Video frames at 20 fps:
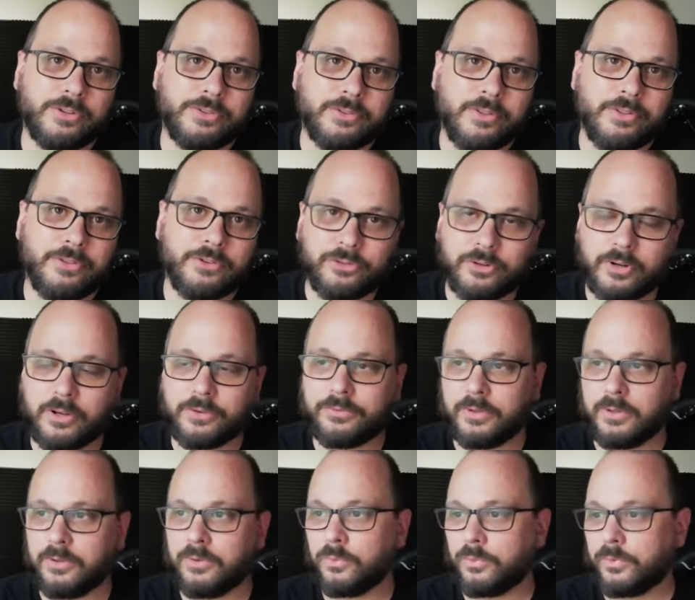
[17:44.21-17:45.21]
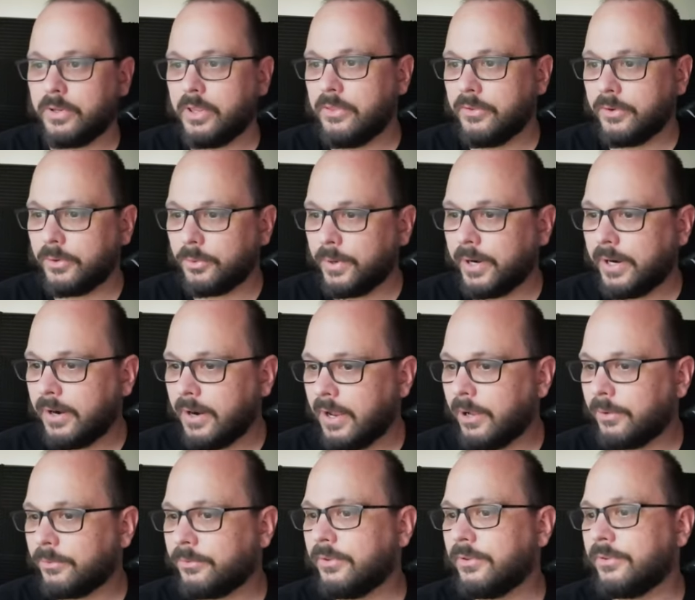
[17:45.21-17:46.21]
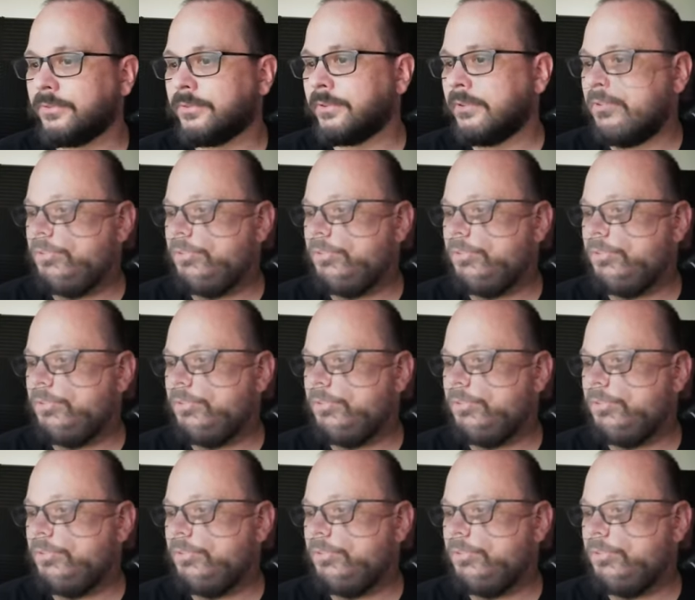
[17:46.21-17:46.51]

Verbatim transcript: sits on the shelves in, the, in their warehouses,